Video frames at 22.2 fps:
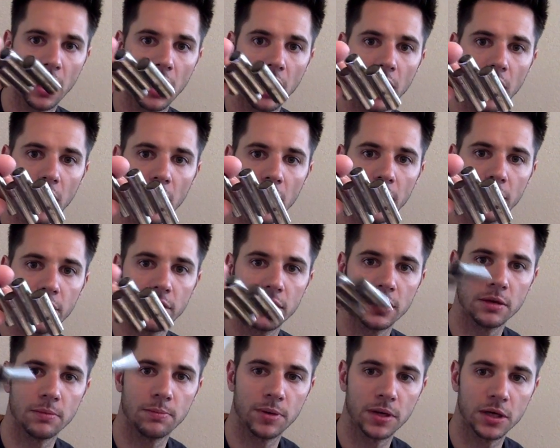On
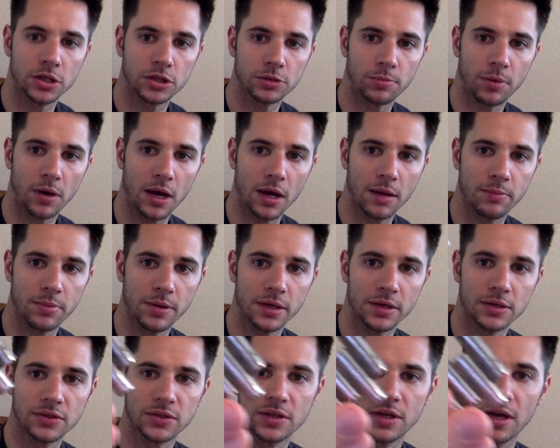the pitch pipe,
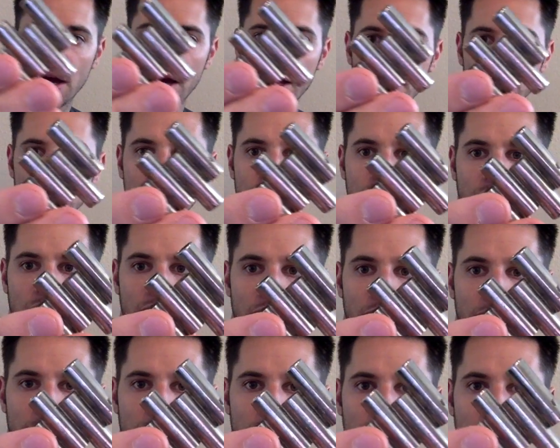it's got
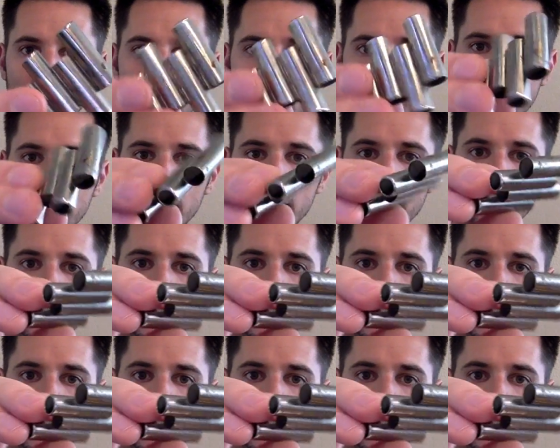some